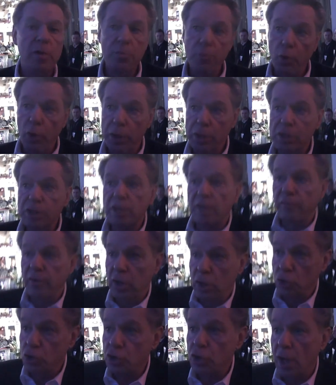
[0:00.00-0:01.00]

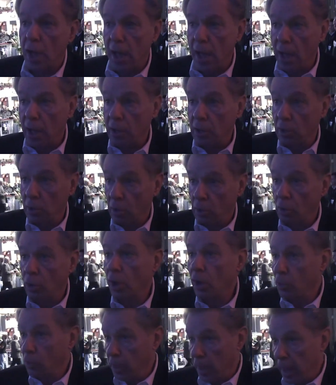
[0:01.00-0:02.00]
3.7-inch
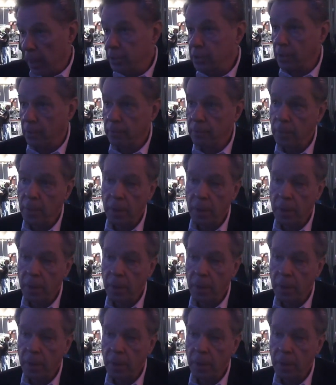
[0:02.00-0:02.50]
diagonal OLED.